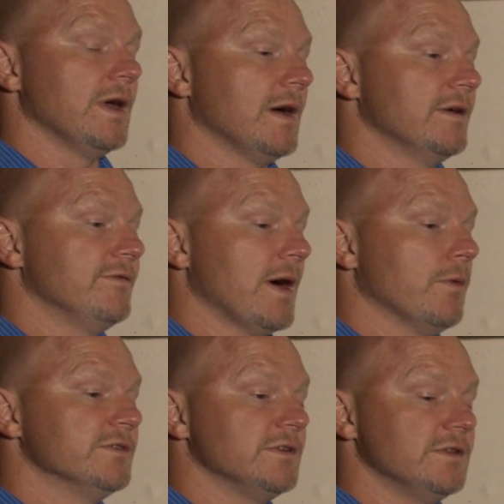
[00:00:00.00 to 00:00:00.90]
if I
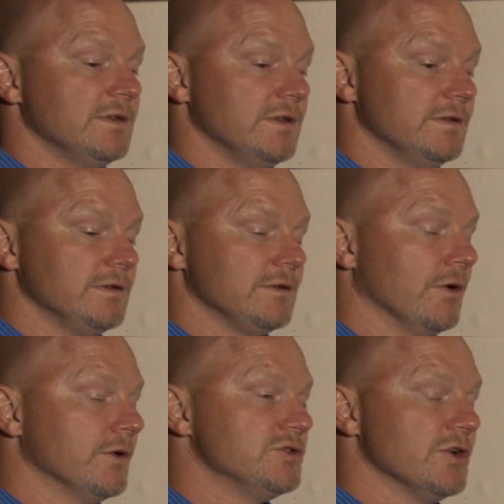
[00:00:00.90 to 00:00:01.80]
wasn't
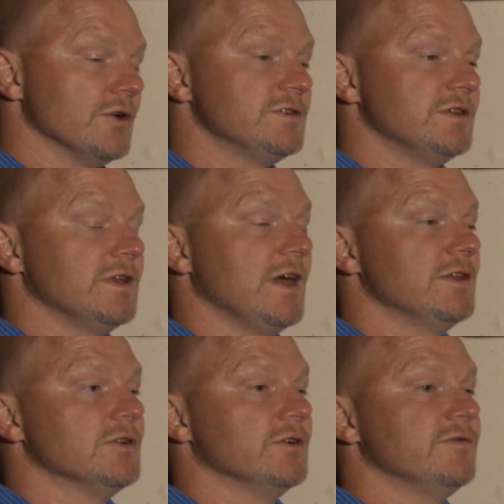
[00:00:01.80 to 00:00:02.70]
going to church and had
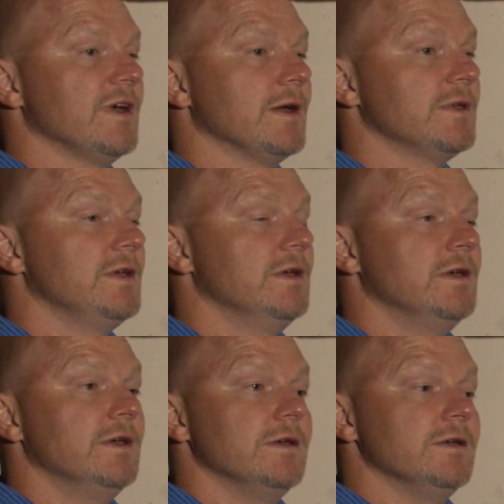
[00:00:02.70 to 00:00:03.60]
a church family,
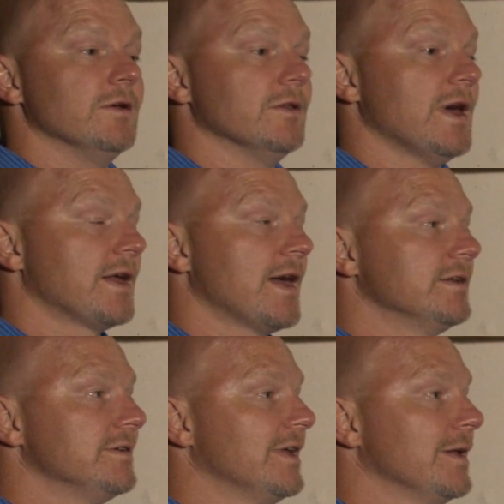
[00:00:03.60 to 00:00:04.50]
you know, a lot of
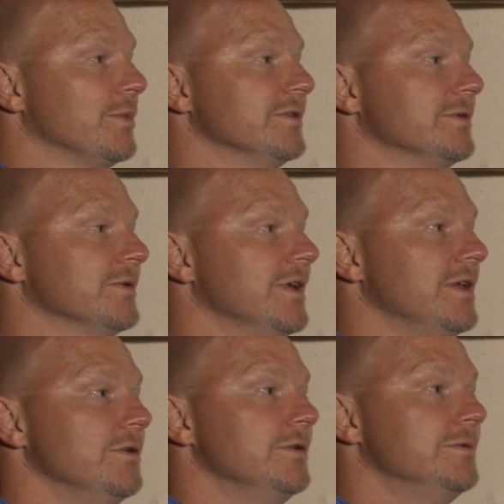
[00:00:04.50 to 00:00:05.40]
guys get out of prison, what they
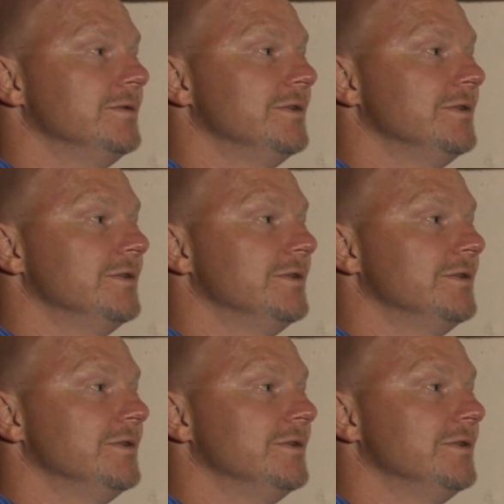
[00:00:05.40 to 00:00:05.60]
do,